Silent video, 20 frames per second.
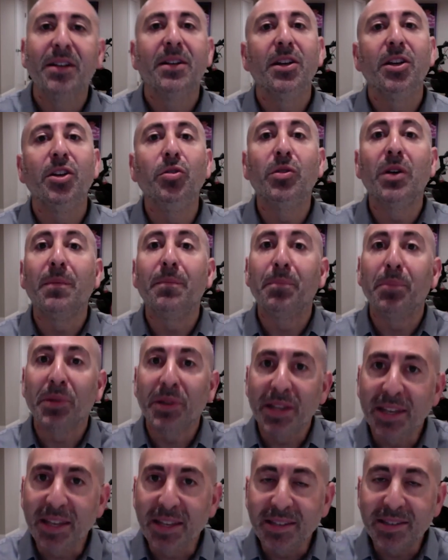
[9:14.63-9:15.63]
you could
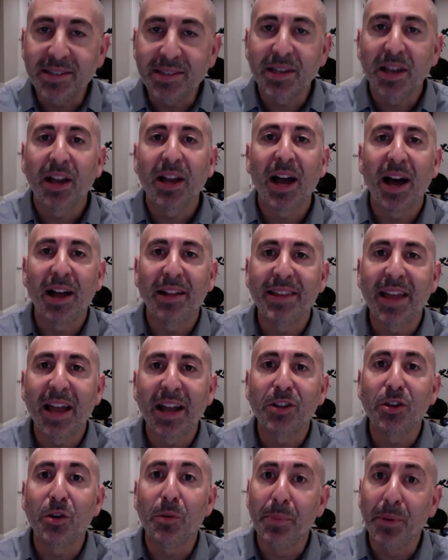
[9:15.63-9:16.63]
please
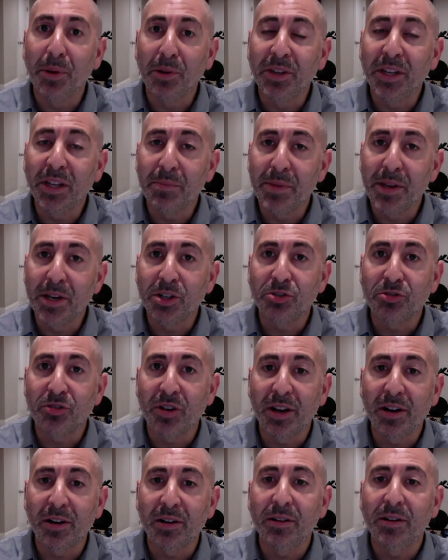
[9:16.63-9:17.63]
contact your building
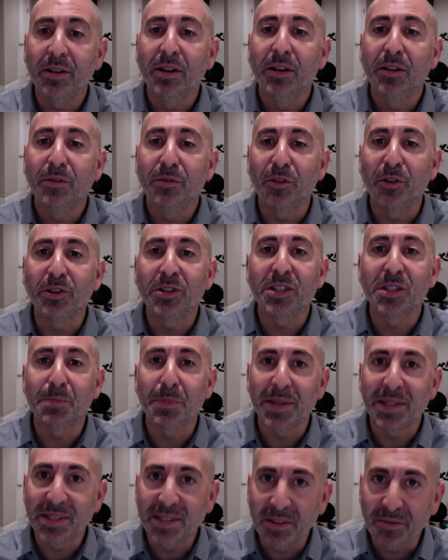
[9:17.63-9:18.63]
administrator for
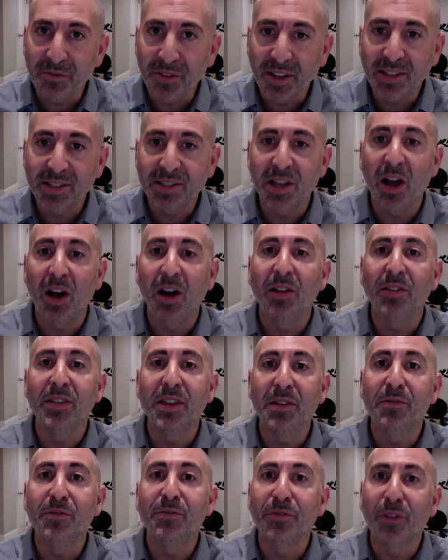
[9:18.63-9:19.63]
specifics on
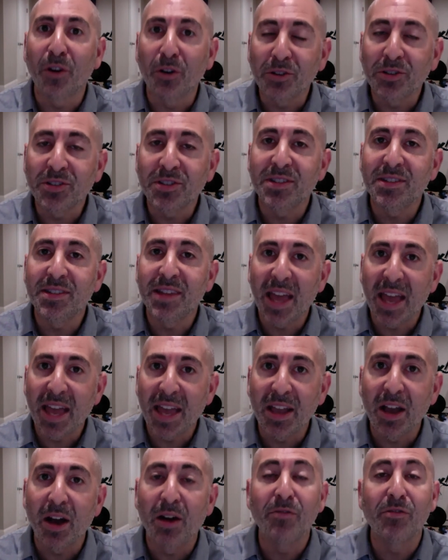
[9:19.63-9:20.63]
the first
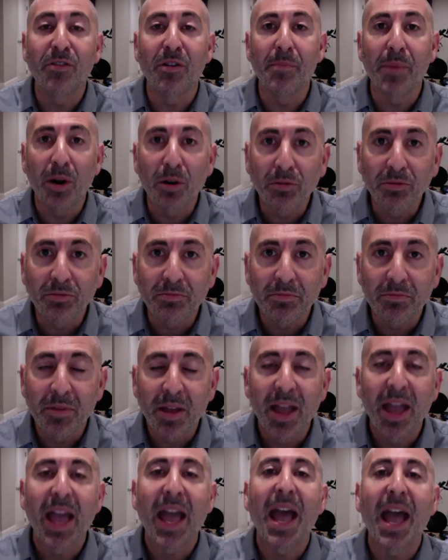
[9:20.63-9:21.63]
day of remote
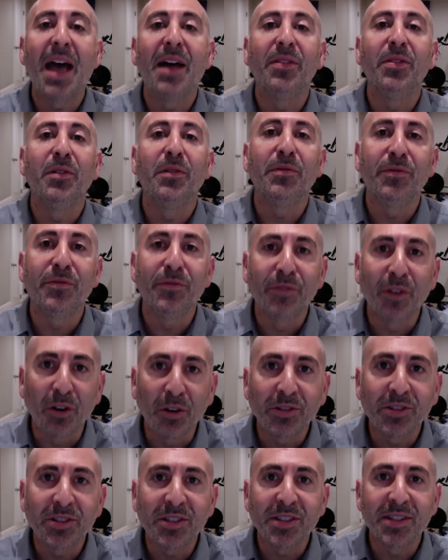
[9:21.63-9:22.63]
and the
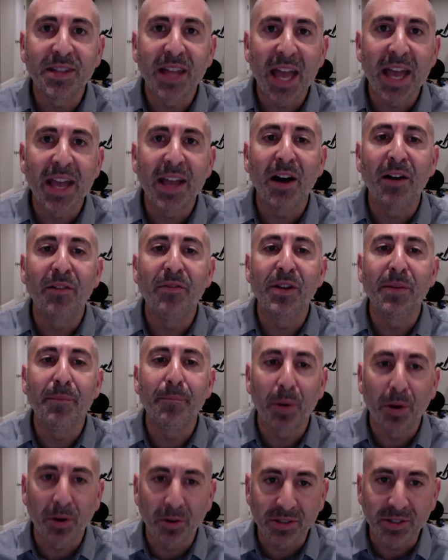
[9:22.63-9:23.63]
first day of
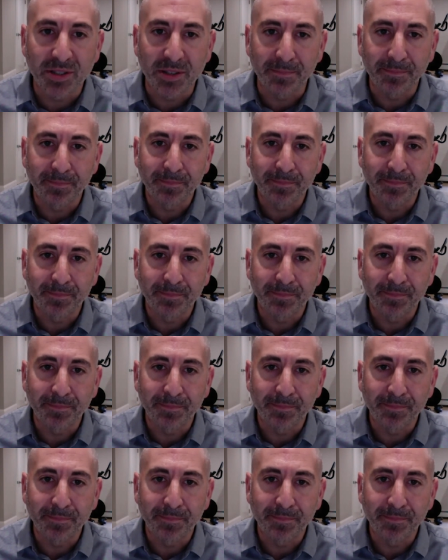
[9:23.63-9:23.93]
in-person.